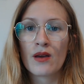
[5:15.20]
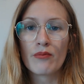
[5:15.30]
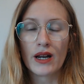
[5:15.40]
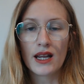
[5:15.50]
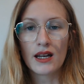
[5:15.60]

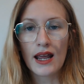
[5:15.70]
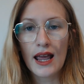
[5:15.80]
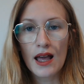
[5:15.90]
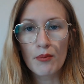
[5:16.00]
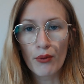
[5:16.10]
But in
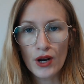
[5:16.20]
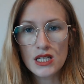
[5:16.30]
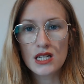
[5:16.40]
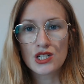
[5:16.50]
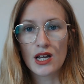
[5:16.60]

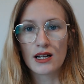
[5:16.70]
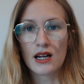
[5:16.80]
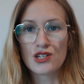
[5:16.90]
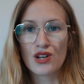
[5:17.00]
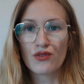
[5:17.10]
British
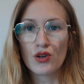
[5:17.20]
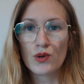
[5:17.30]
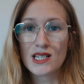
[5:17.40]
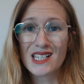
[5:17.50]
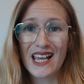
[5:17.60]
English, if you
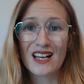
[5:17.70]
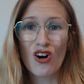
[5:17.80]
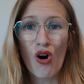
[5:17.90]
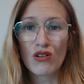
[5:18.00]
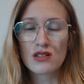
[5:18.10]
were to say
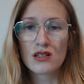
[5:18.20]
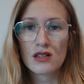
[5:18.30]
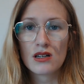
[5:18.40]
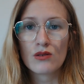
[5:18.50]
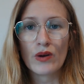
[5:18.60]
cot
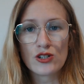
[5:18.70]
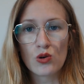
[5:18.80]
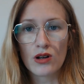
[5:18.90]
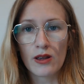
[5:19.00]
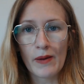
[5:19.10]
when
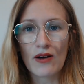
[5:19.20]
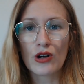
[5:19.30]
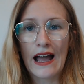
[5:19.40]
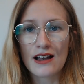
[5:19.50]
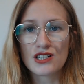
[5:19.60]
talking
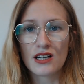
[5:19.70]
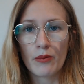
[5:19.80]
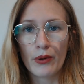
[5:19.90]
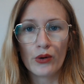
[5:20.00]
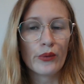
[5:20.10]
about catching a
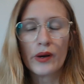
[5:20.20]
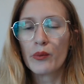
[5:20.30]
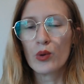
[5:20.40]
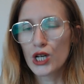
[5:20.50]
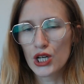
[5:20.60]
ball, we
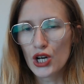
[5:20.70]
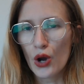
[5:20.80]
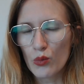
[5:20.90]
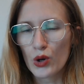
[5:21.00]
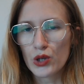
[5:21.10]
wouldn't
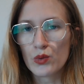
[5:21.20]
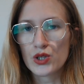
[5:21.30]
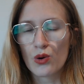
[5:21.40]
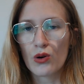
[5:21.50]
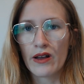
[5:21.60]
know what you were
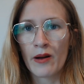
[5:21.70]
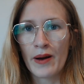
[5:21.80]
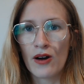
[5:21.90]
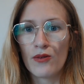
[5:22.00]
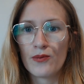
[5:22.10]
talking
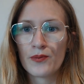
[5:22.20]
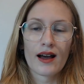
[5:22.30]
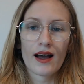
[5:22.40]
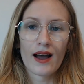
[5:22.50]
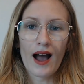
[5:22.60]
about.
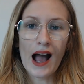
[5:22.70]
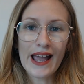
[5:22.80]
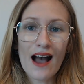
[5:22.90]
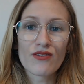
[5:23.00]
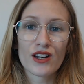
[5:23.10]
I
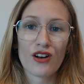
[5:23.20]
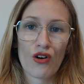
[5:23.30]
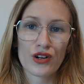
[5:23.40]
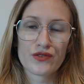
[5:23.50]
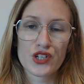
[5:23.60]
have a
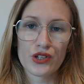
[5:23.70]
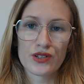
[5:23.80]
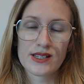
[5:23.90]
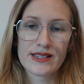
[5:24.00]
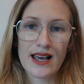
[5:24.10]
lot of
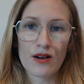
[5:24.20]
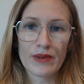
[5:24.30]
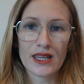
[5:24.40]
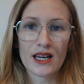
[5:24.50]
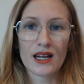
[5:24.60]
students tell
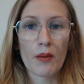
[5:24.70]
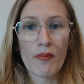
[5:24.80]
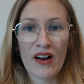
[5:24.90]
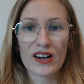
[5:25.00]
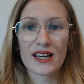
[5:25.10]
me that
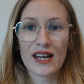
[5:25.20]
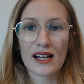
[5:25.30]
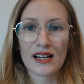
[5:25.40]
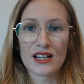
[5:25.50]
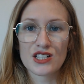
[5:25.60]
American
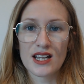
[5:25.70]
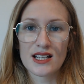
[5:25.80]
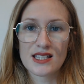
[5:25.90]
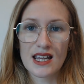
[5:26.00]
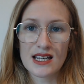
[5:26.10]
English
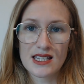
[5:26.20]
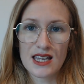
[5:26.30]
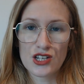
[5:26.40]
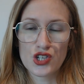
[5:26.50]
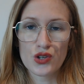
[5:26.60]
is
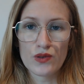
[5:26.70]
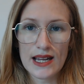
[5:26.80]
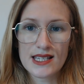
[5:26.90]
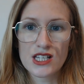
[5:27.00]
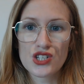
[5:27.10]
easier to
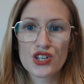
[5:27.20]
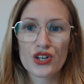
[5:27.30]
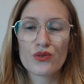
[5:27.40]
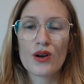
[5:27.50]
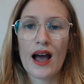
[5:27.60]
listen
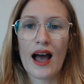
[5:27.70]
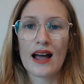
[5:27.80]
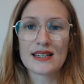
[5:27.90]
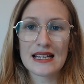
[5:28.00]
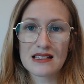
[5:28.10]
to
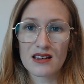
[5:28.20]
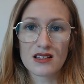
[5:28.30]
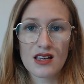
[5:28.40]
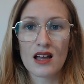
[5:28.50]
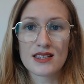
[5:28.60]
and easier
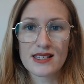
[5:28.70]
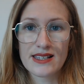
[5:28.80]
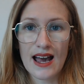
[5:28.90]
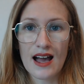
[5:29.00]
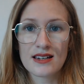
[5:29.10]
to
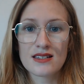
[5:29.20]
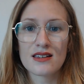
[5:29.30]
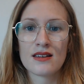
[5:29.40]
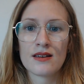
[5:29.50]
understand.